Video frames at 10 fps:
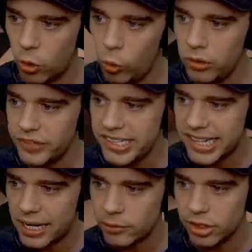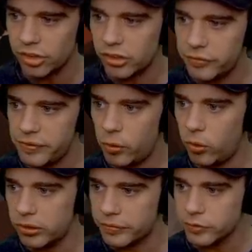all of these counters the floor
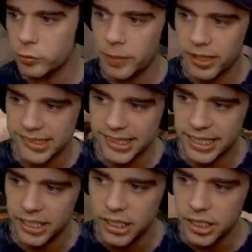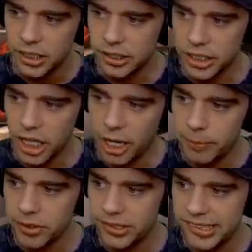the fruit basket the
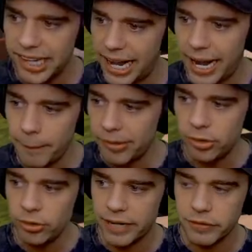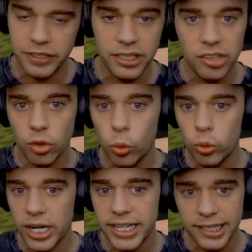cupboards absolutely everything is all
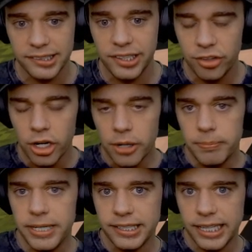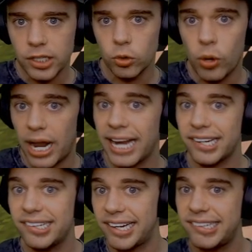connected meaning they can all
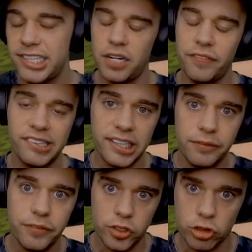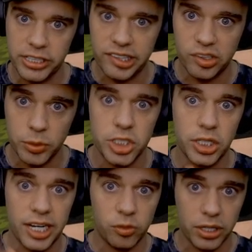access each other's inventories which
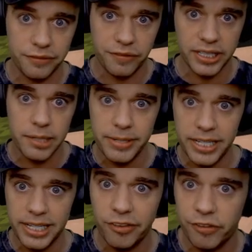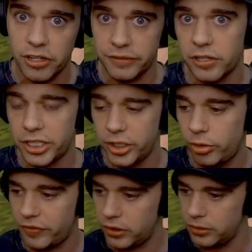as we're going to find out in a minute is very very
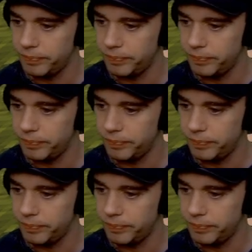useful